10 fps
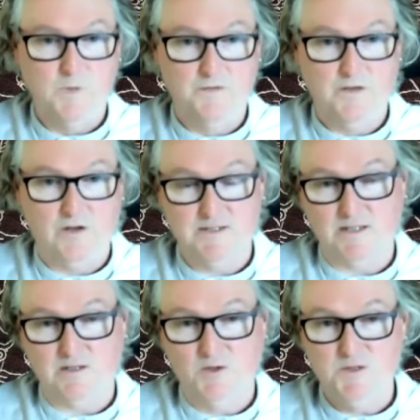If our eyes are
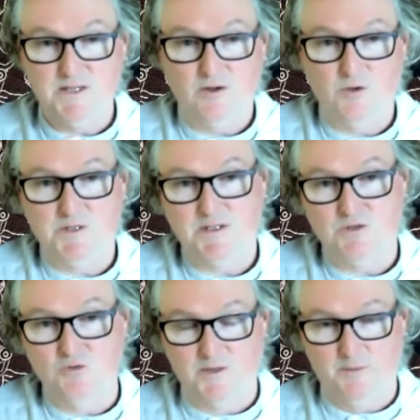closed, our object is
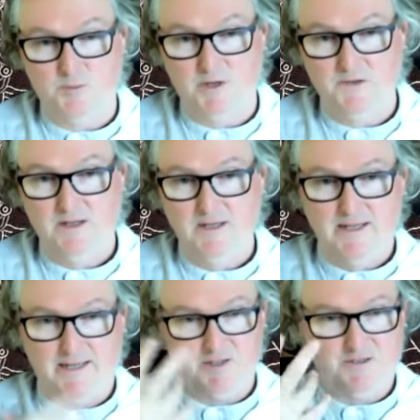normally our breath.
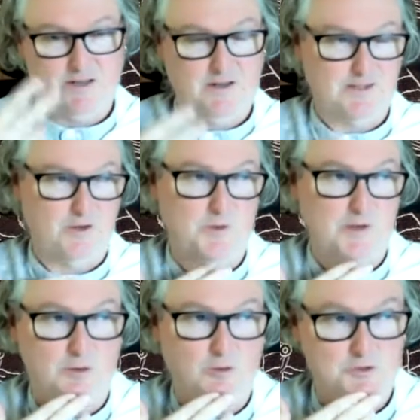Actually, if our eyes are open,
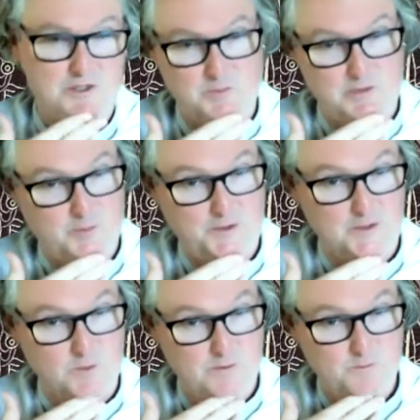our object can be our breath as
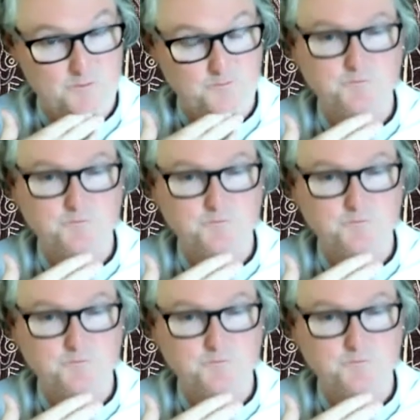well.